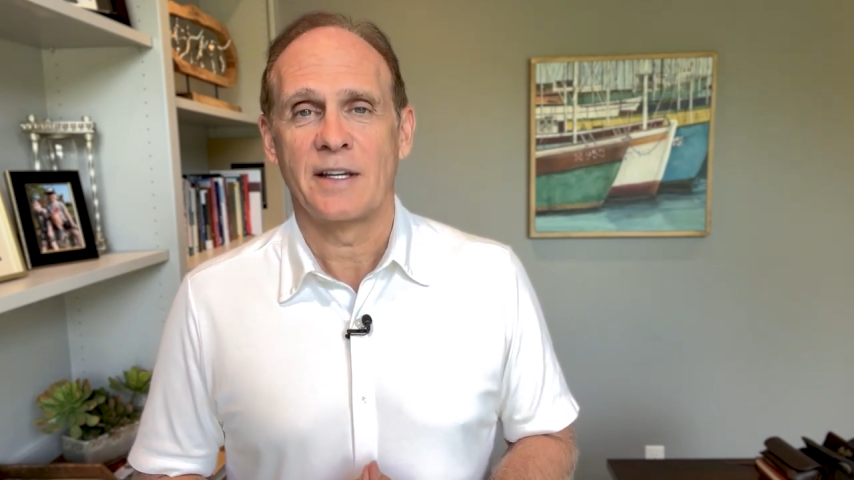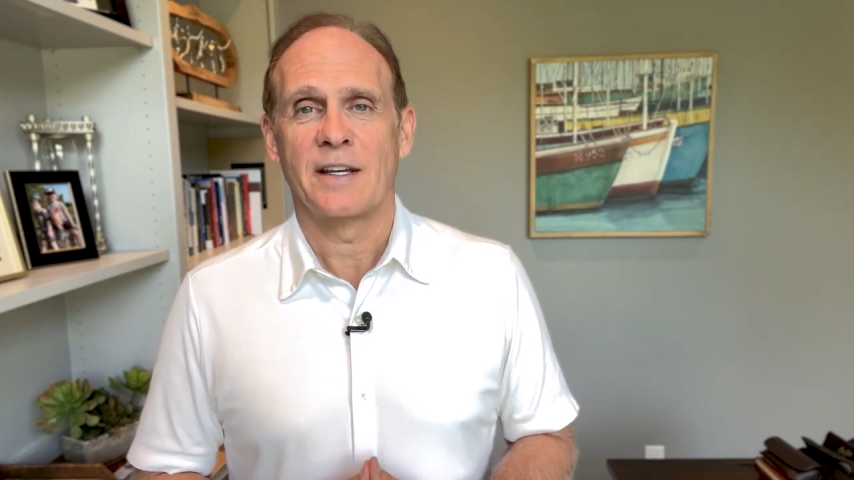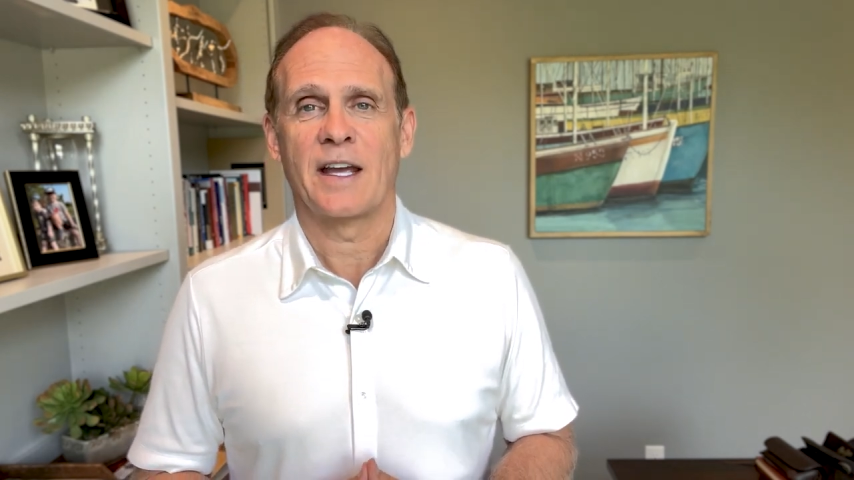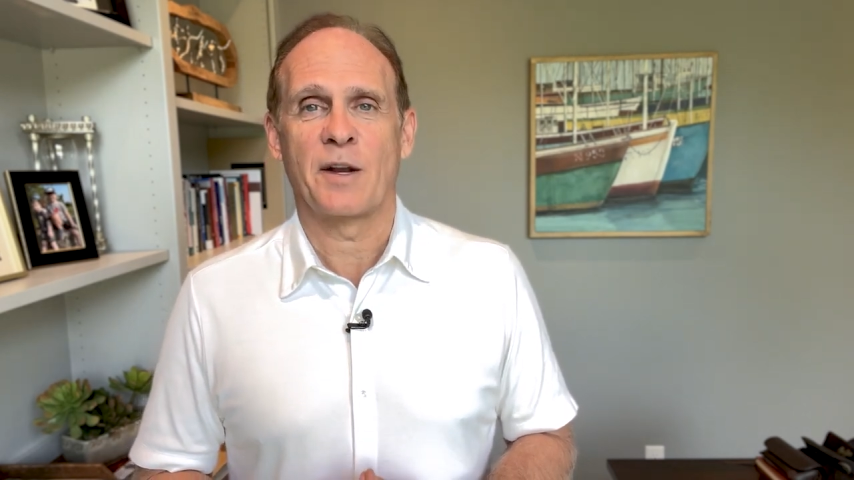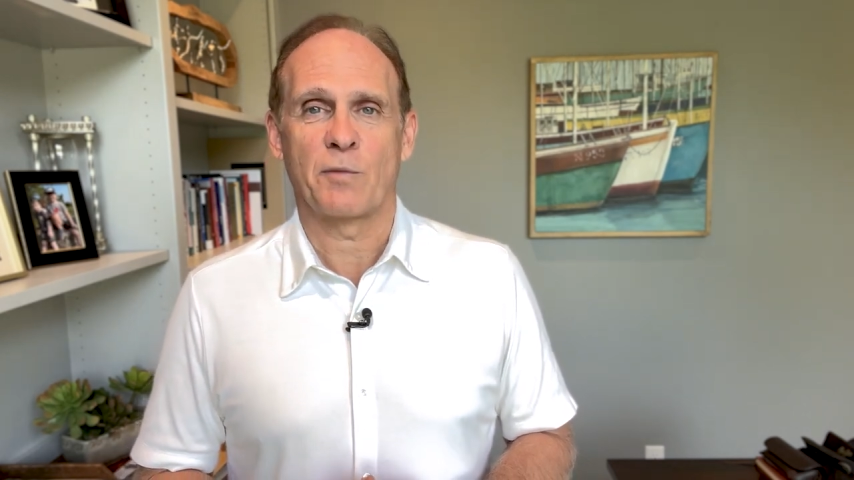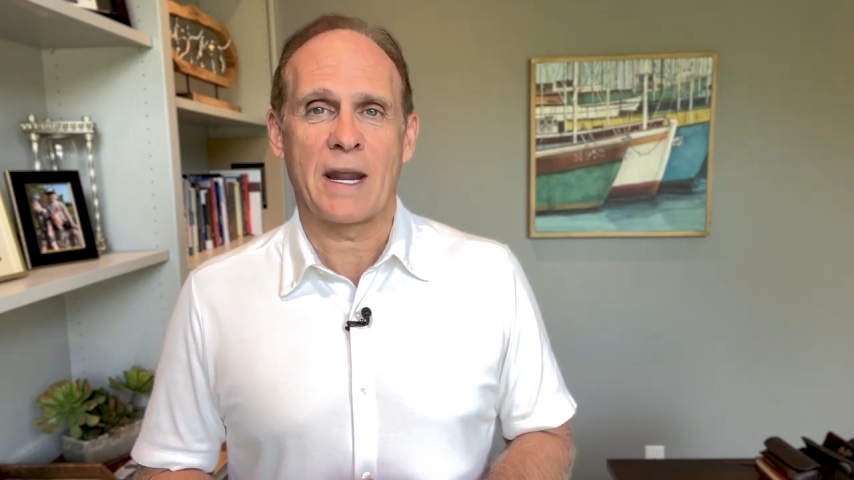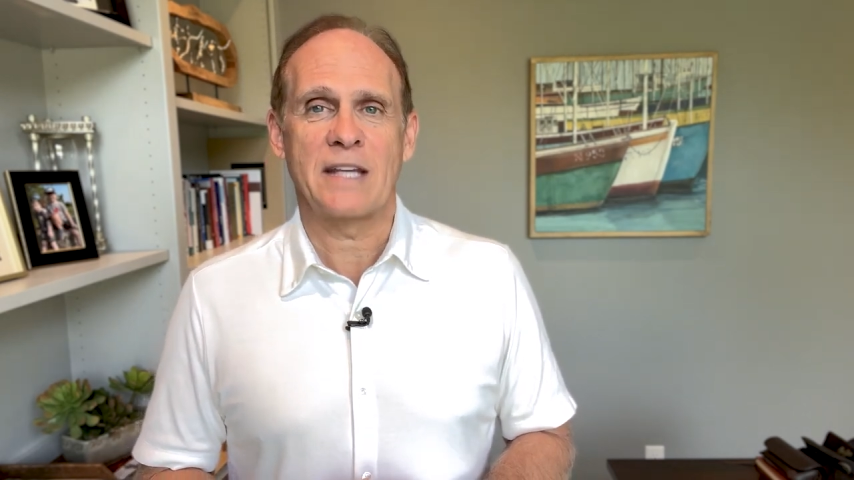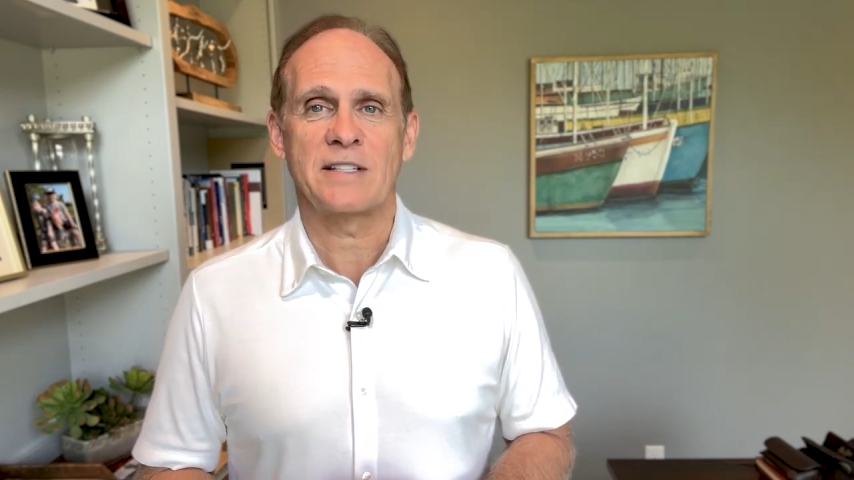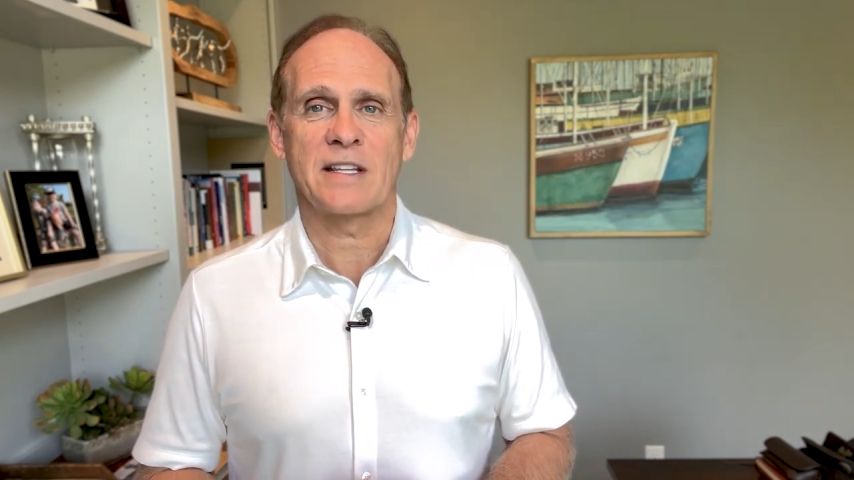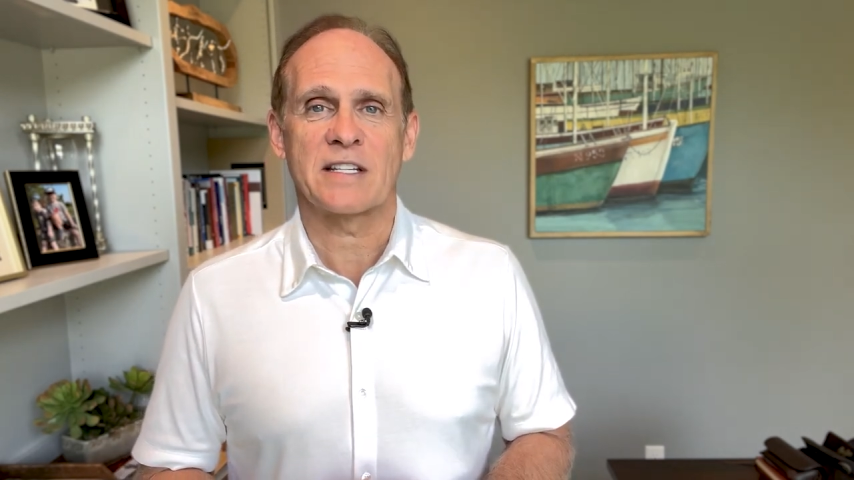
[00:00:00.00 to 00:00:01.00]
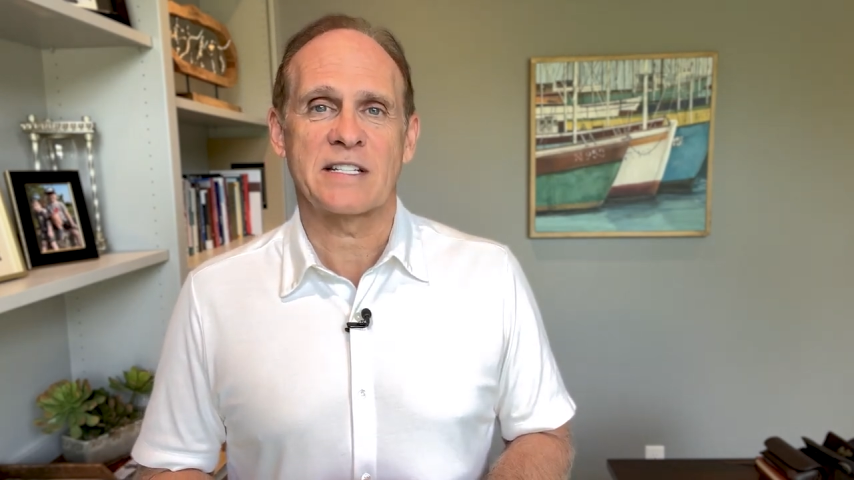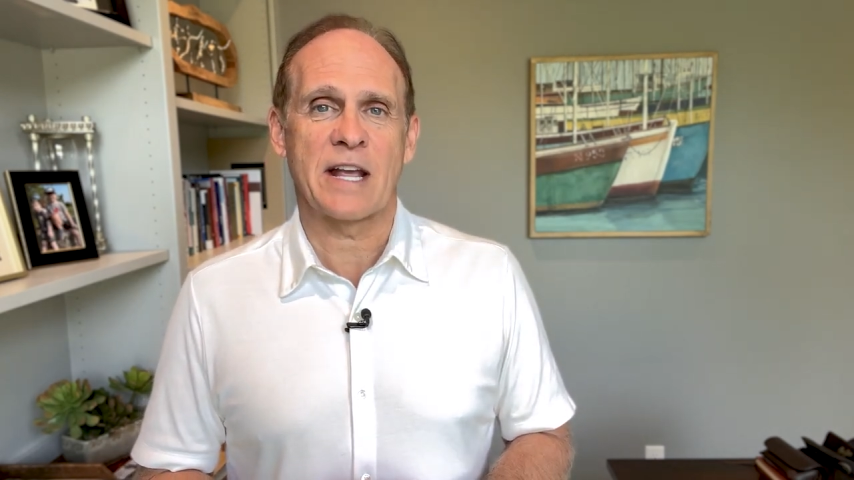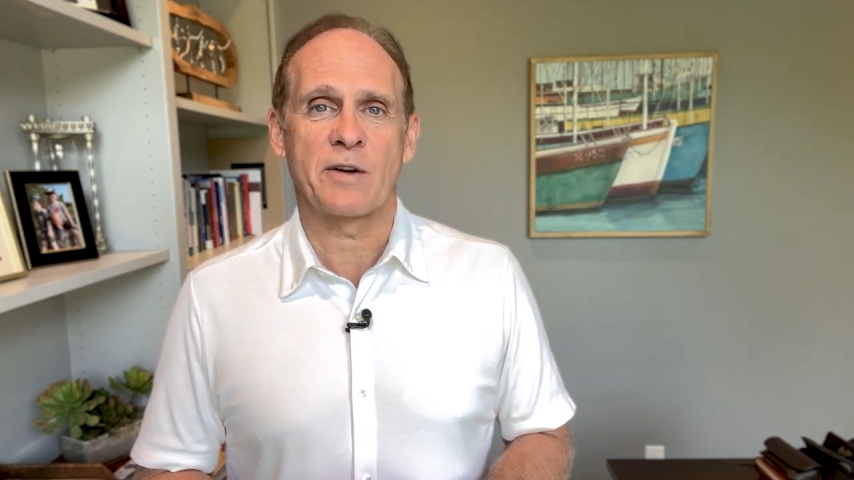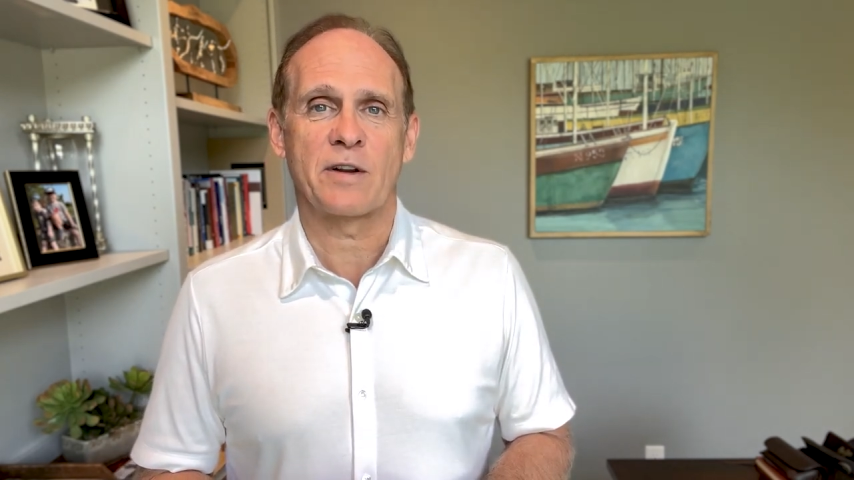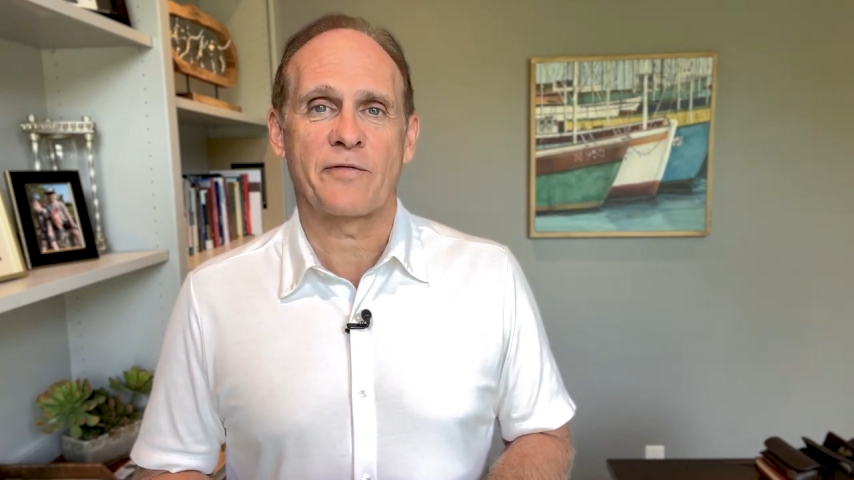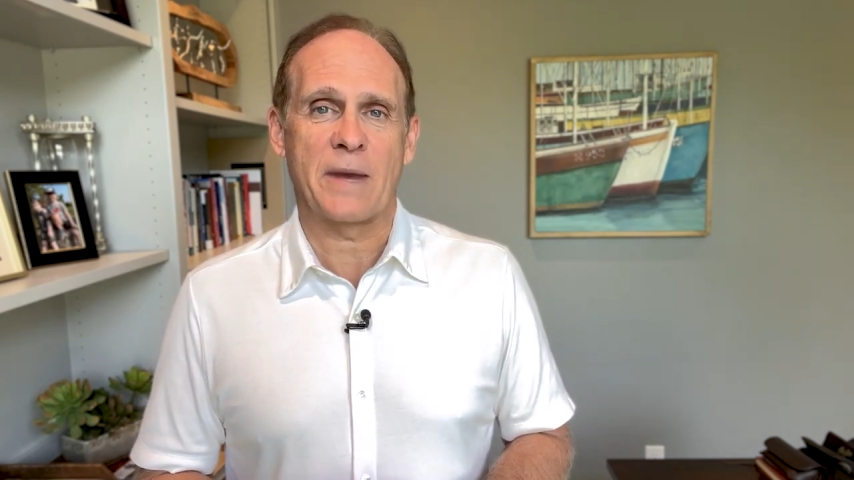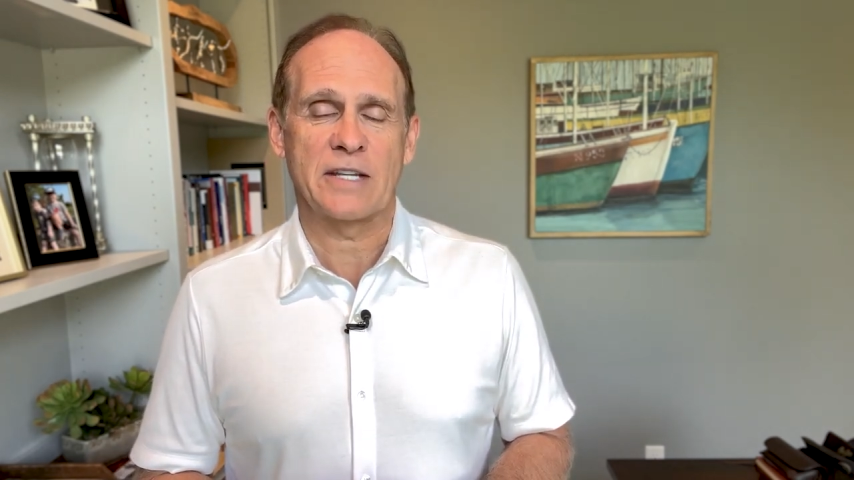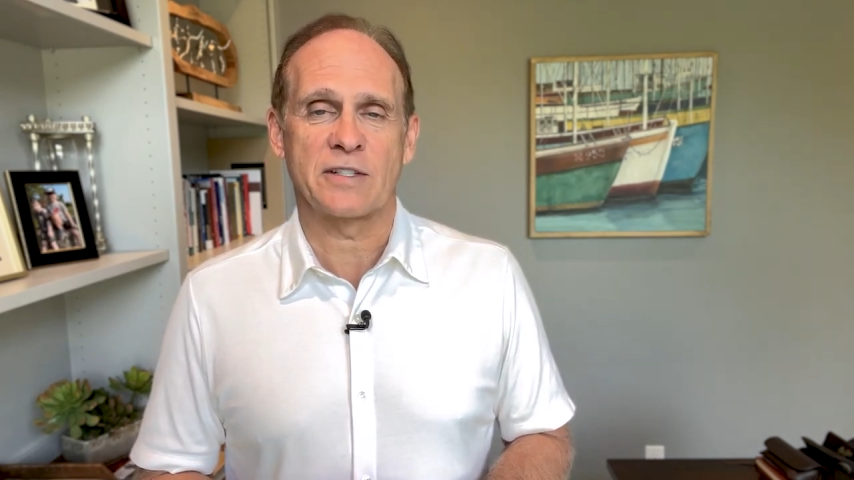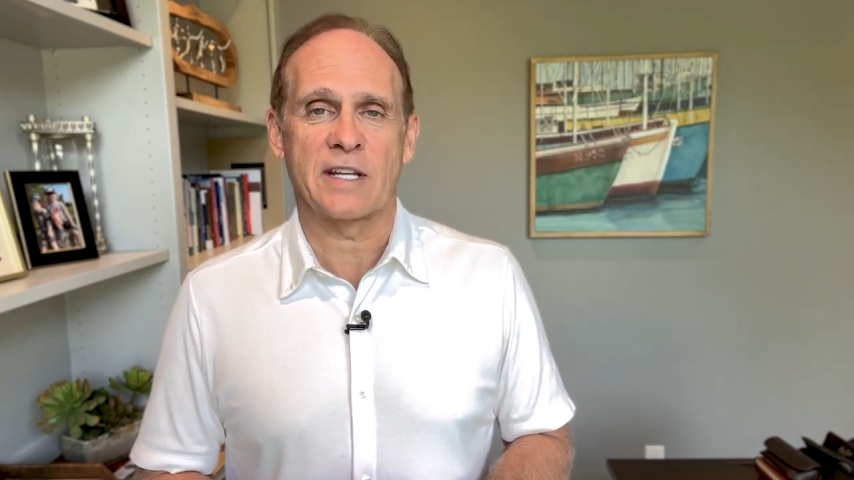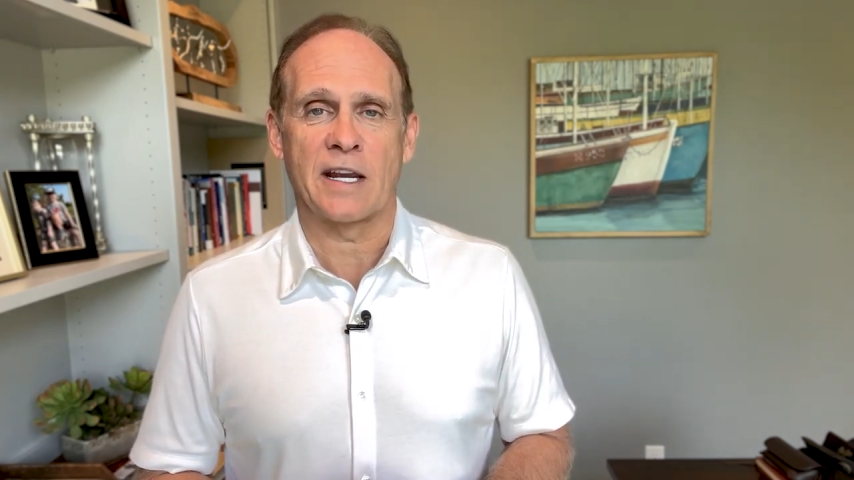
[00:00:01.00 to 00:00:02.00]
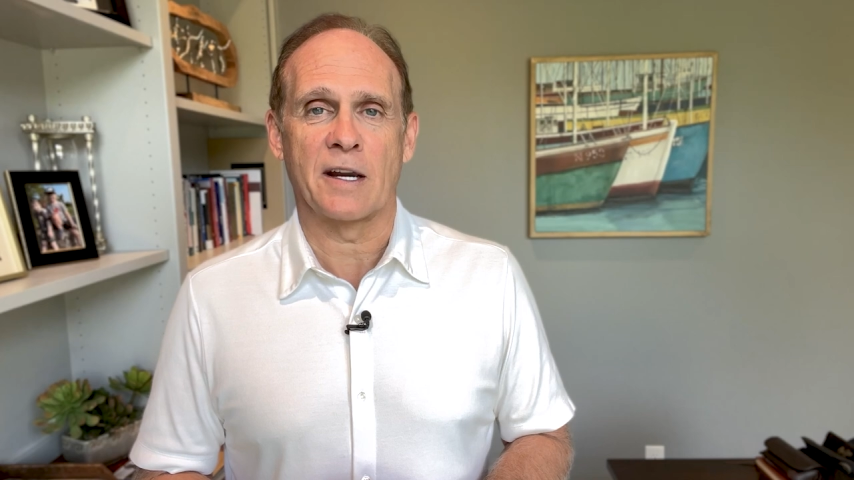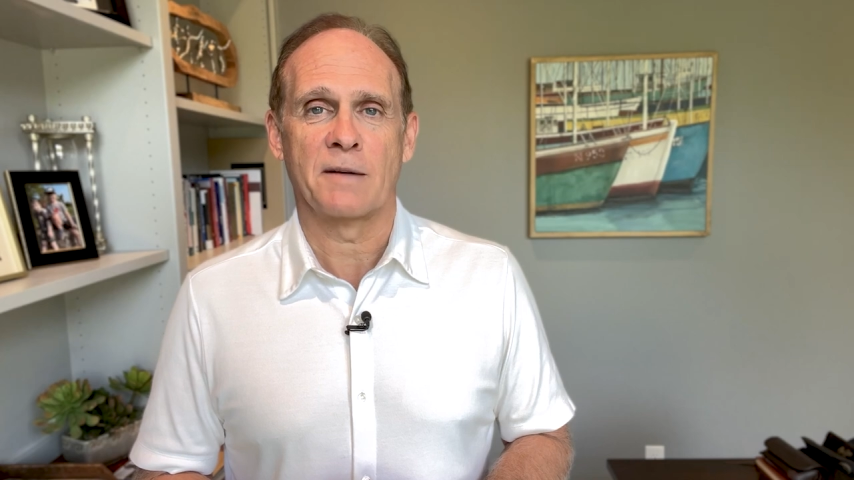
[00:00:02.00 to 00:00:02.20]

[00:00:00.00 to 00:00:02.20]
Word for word: and raising the standard of patient care.